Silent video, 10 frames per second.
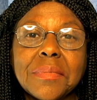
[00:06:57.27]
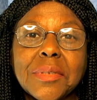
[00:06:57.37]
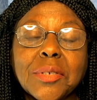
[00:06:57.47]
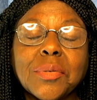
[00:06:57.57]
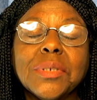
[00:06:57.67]

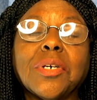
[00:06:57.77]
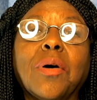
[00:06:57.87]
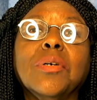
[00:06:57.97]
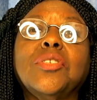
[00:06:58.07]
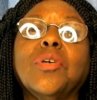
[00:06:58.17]
So it's
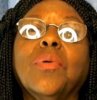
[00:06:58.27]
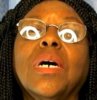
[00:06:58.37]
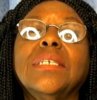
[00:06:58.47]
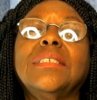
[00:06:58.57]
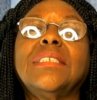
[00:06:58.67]
also
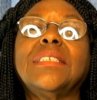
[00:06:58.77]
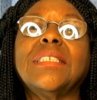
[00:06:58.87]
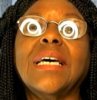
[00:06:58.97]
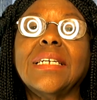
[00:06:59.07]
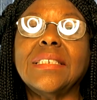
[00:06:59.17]
a
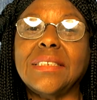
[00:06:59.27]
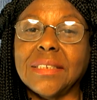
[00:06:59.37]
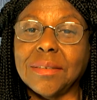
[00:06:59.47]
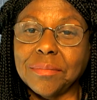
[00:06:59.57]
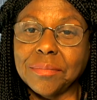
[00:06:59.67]
sedative